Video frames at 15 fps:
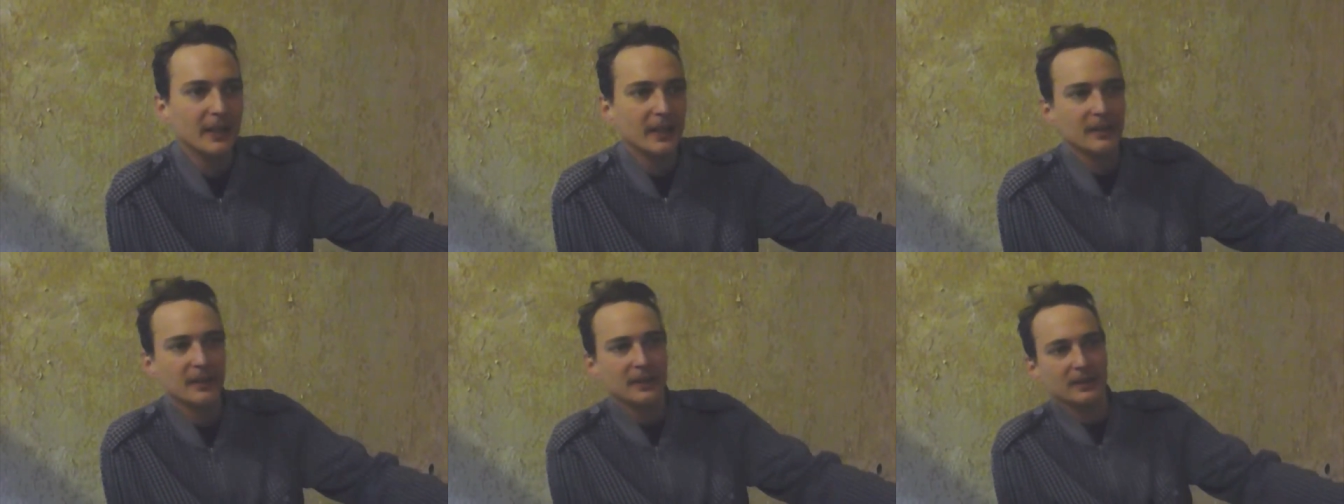
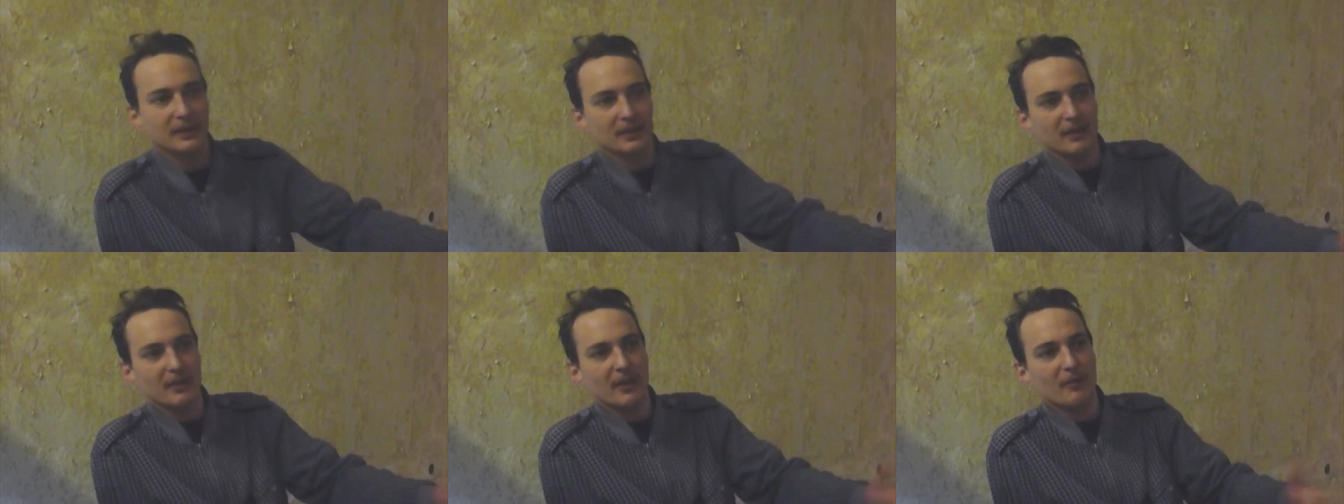
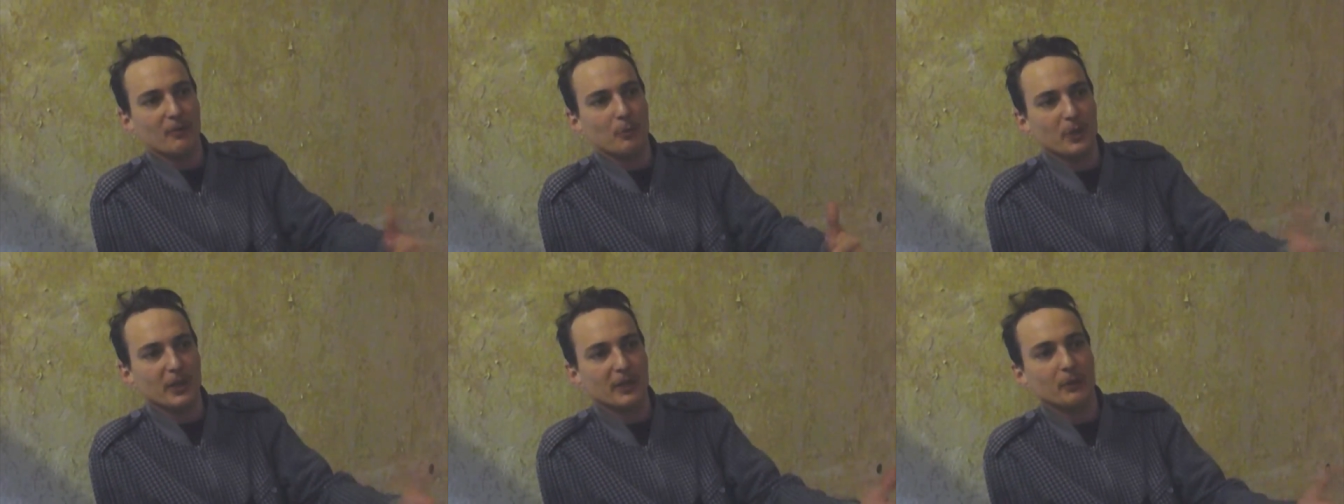and
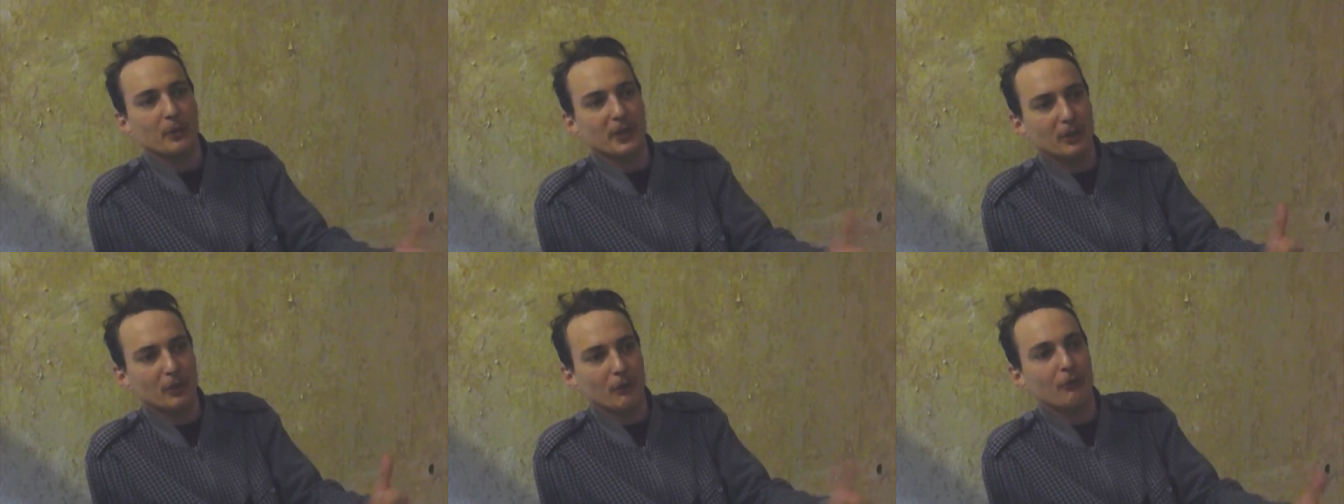they're
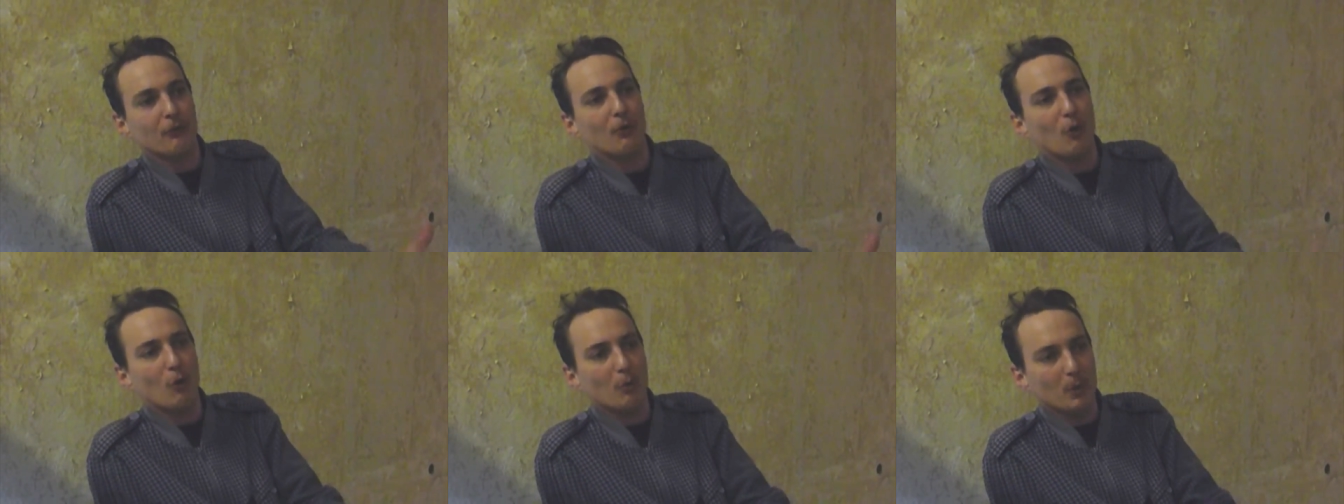really
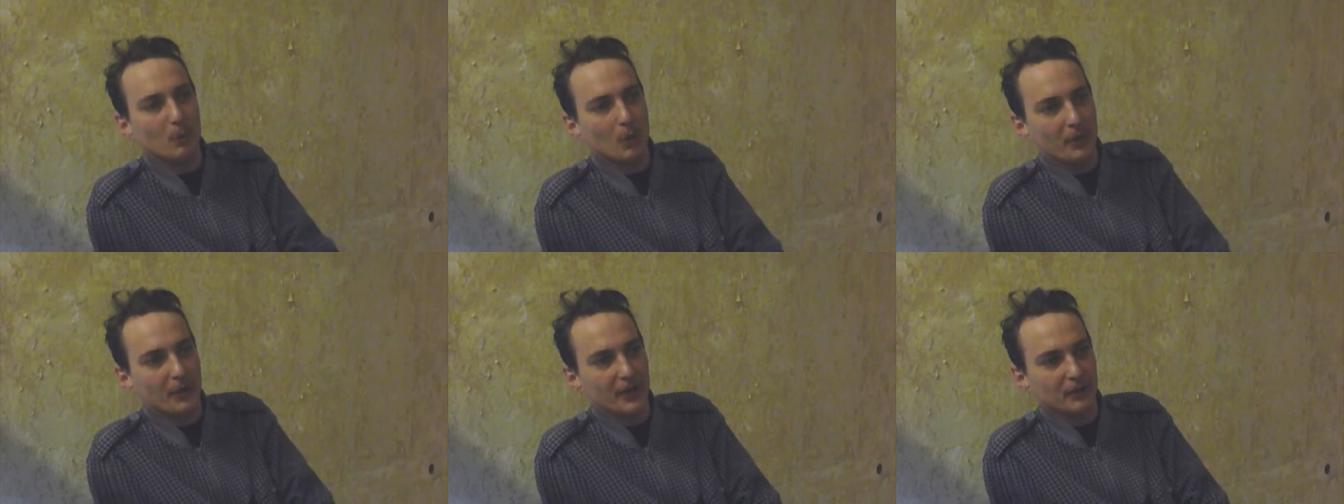conform in
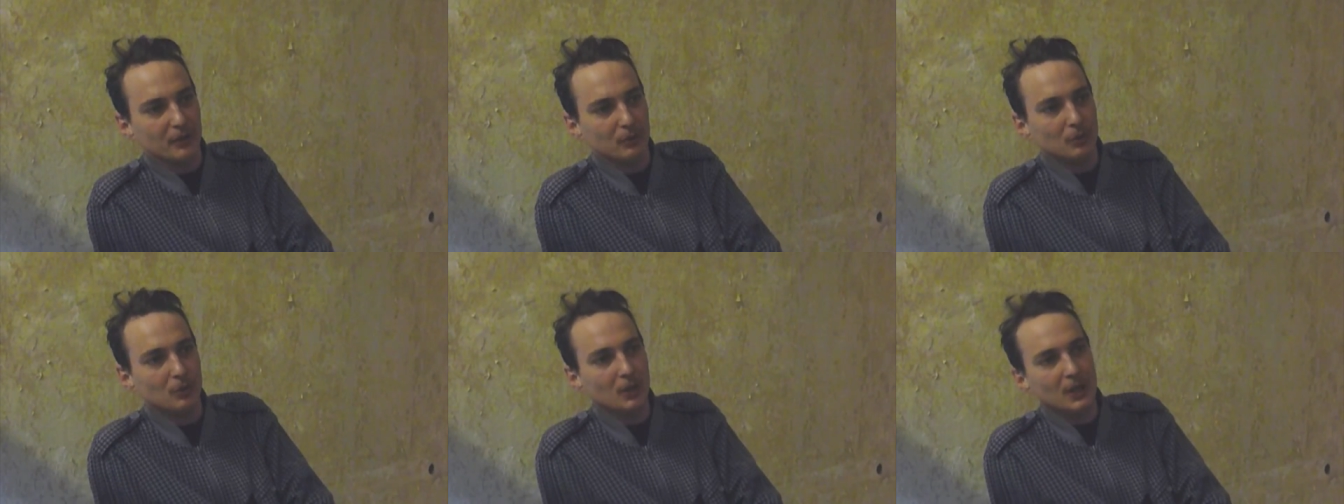what they
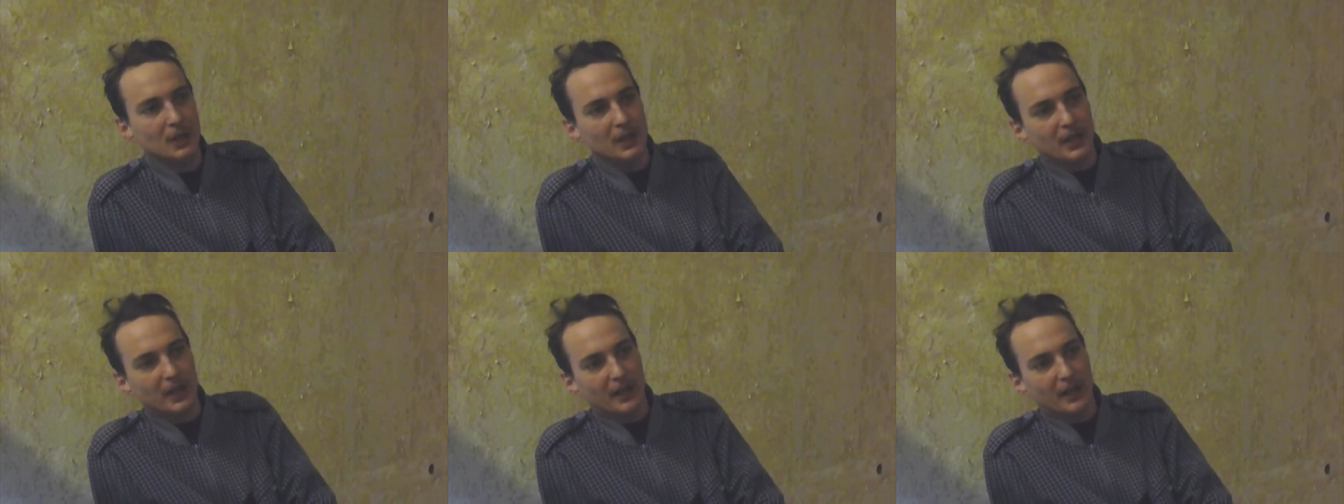do,